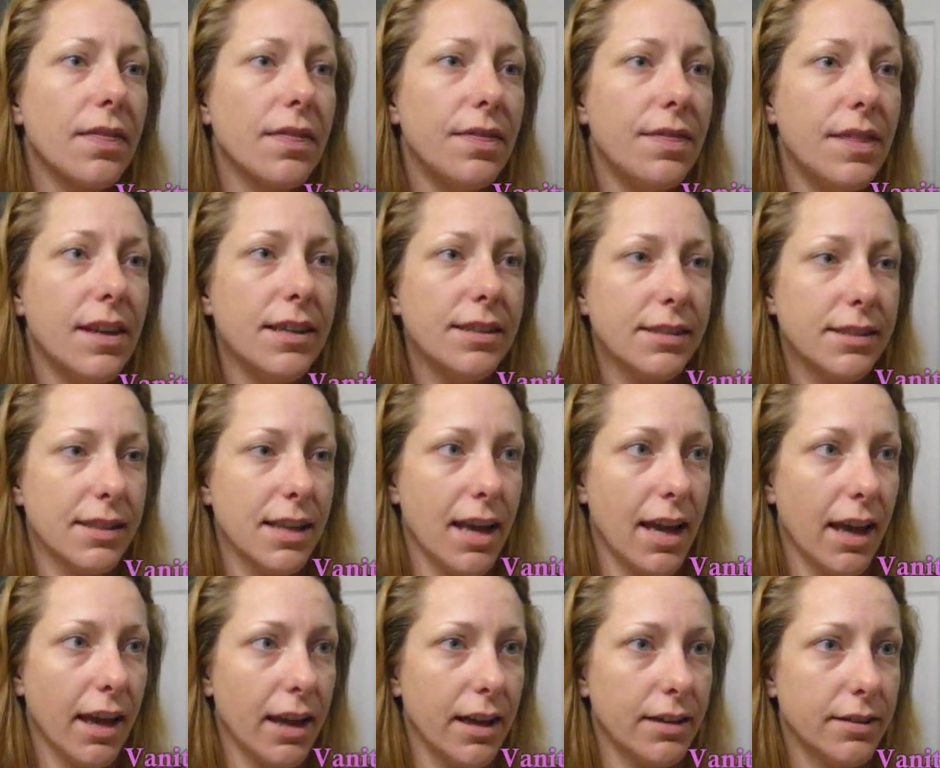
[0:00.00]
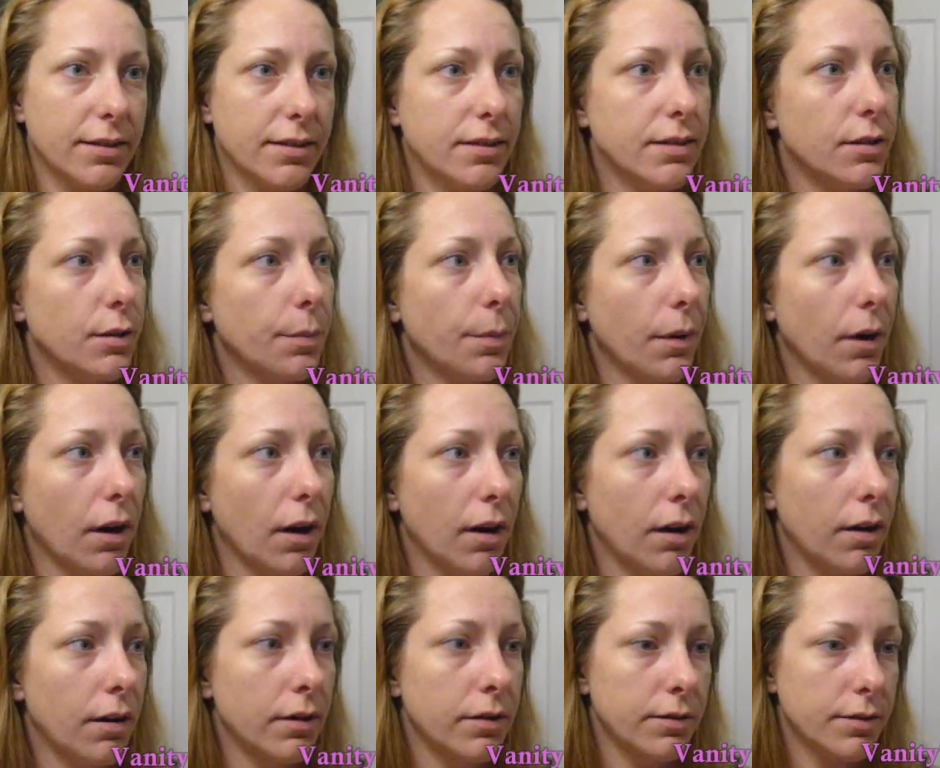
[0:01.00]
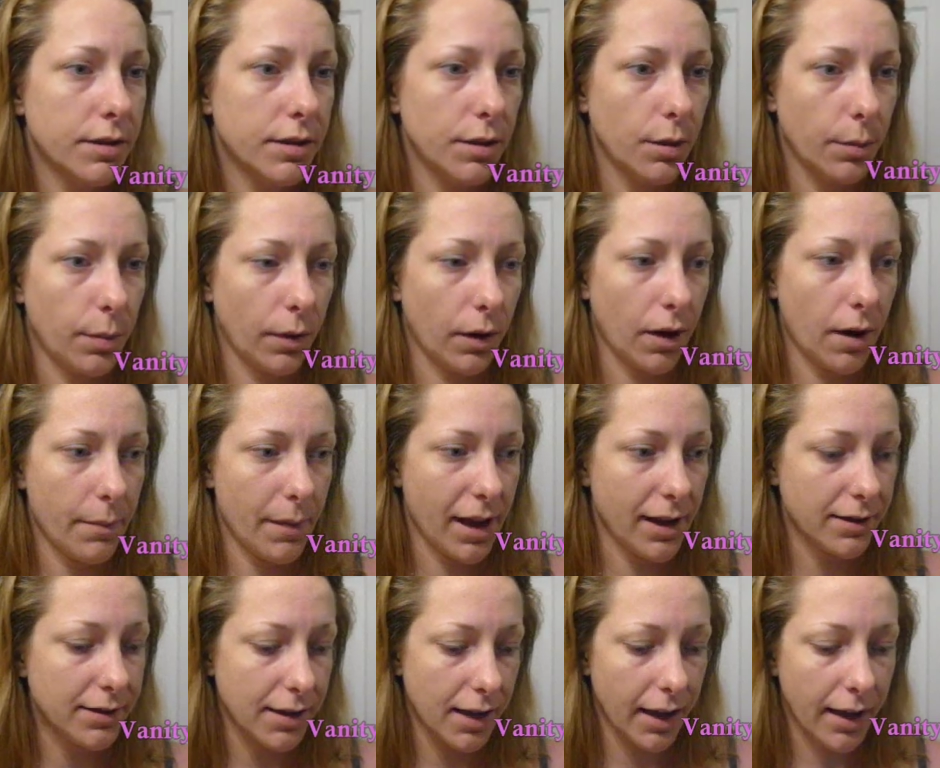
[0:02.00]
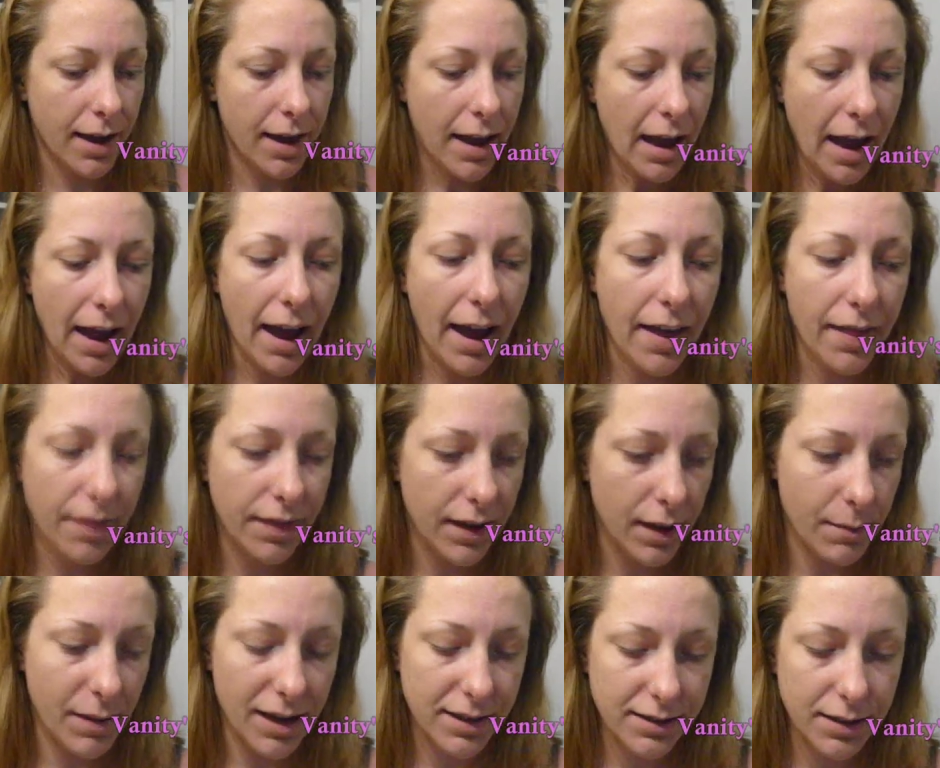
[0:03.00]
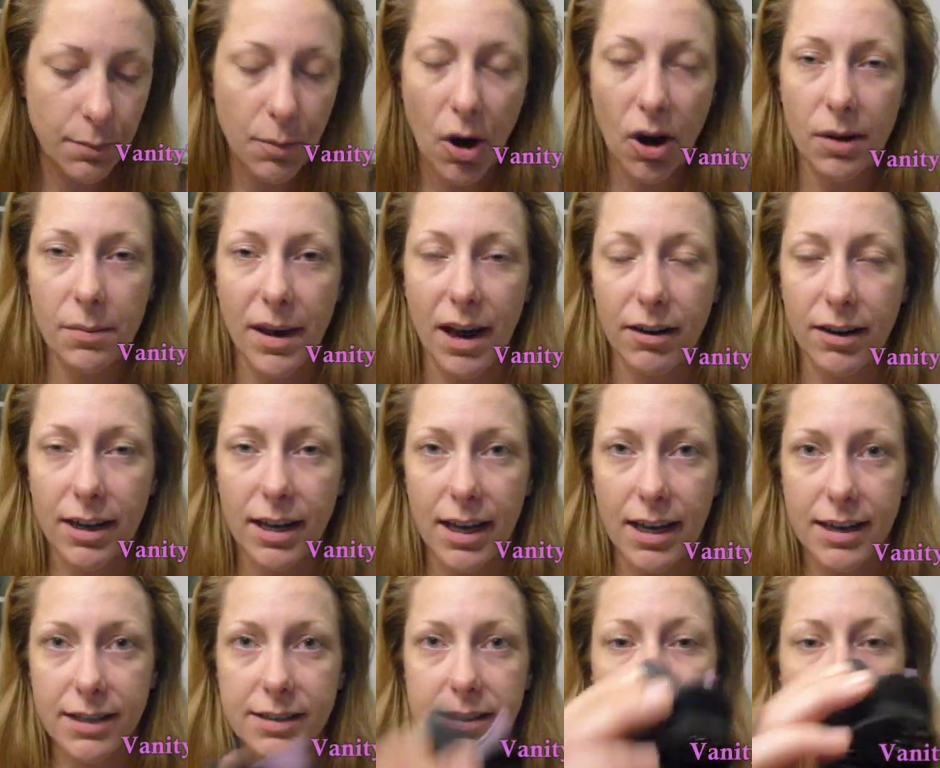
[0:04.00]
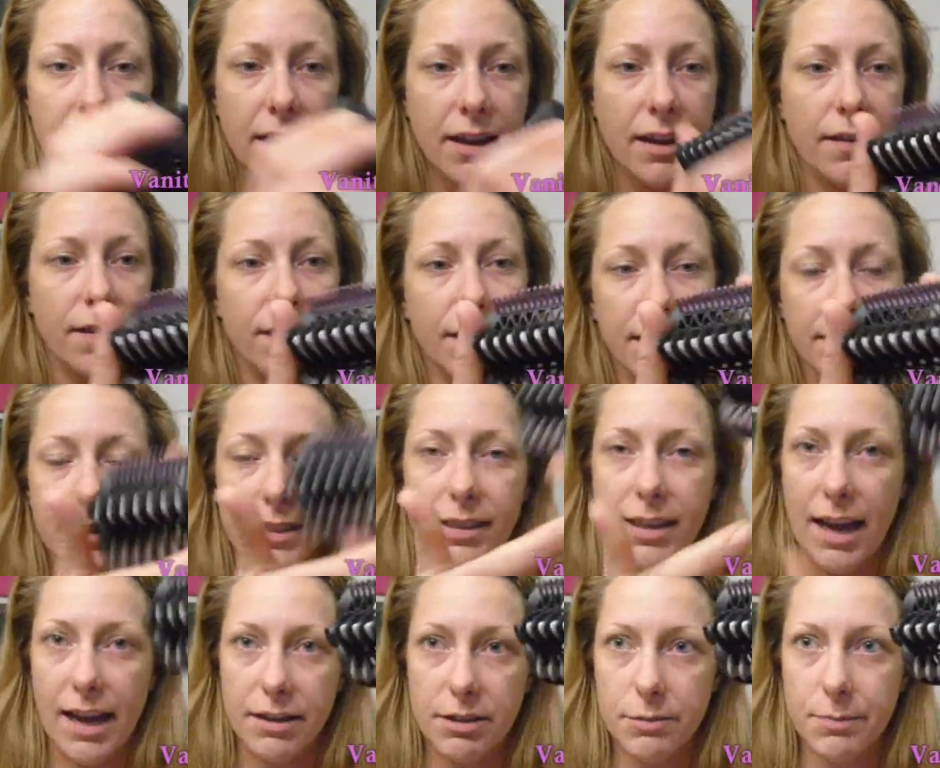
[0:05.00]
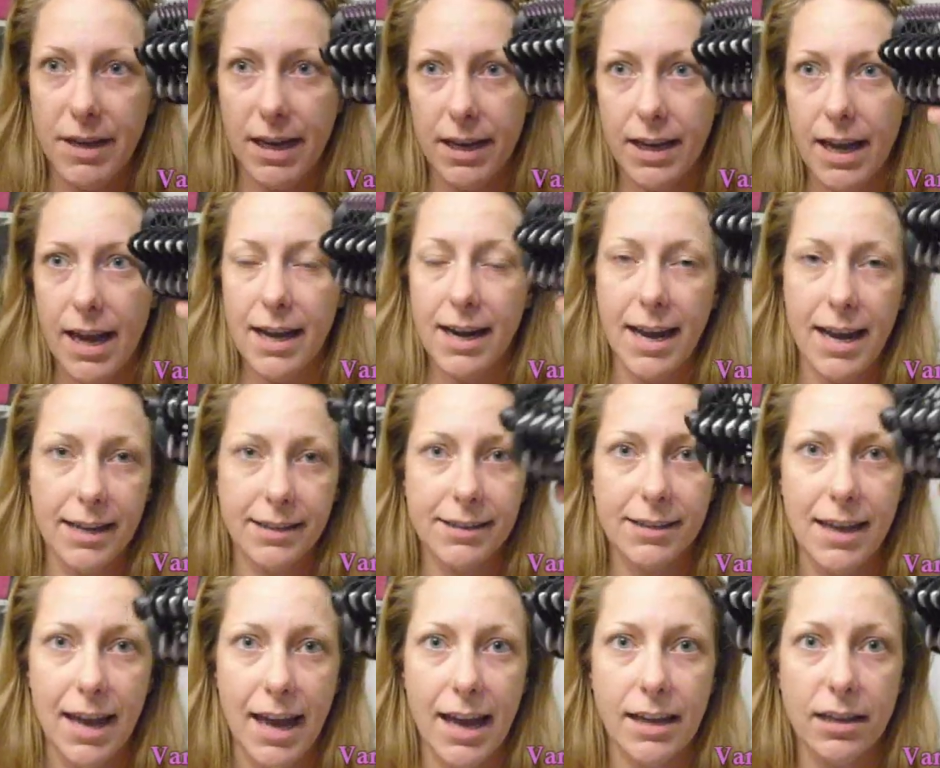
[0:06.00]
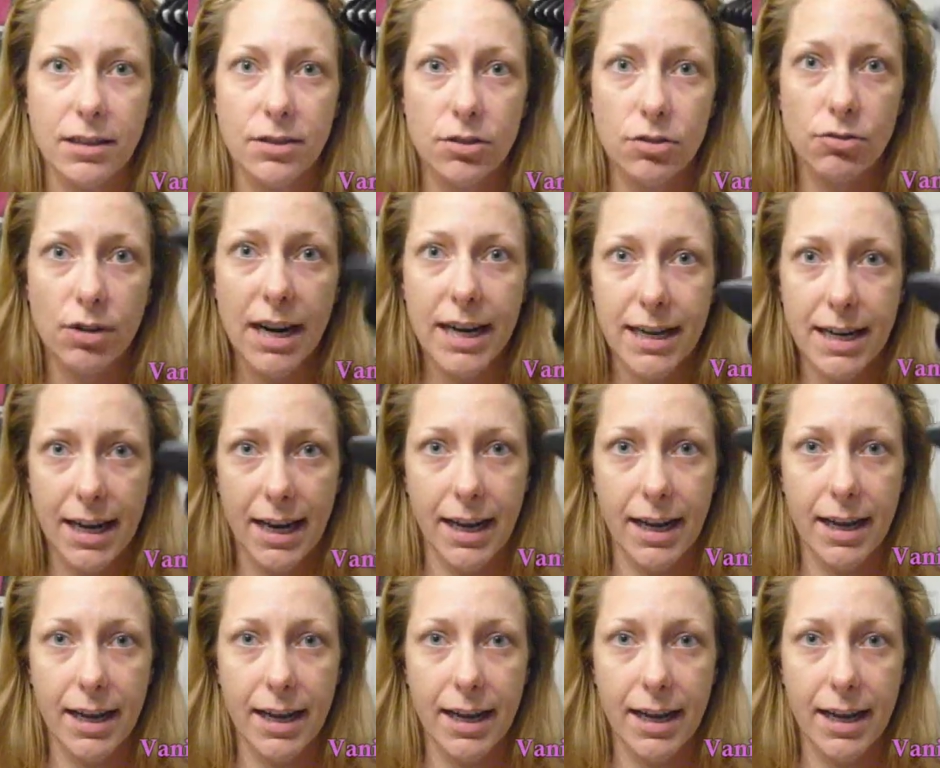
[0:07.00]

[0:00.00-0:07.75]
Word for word: This thing is super, super amazing, and the amazing part about it is this attachment and it's a straightening